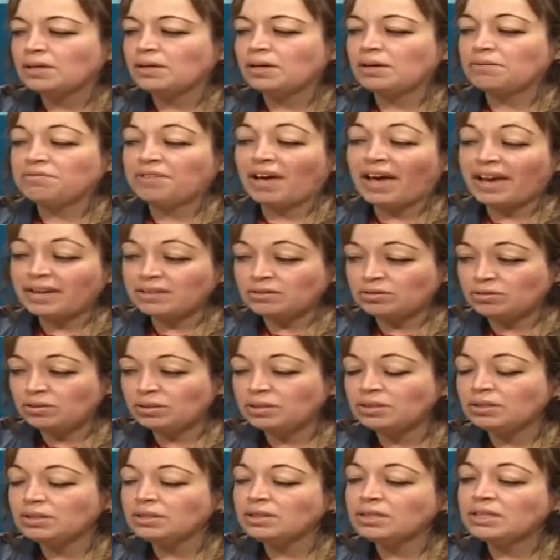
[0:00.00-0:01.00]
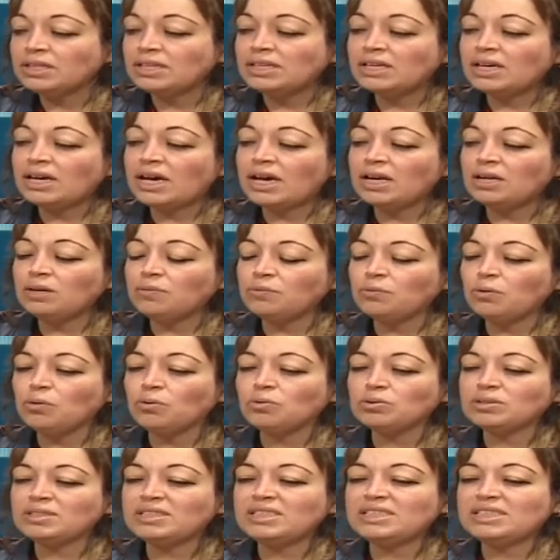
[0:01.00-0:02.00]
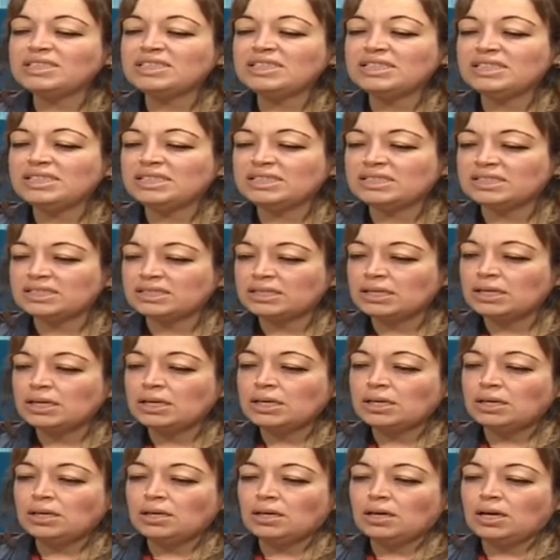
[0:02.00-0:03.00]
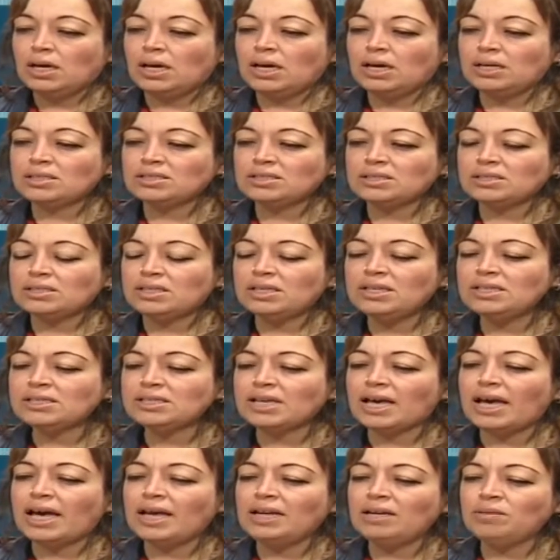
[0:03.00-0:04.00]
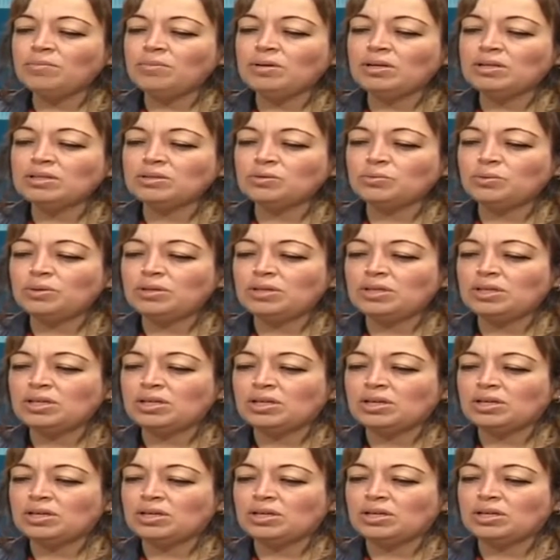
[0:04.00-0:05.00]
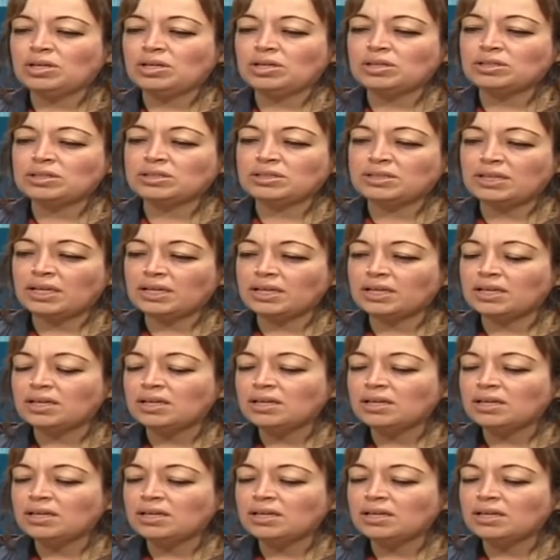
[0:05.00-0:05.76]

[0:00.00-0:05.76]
factor. And of course disease. As these animals, when they are sick,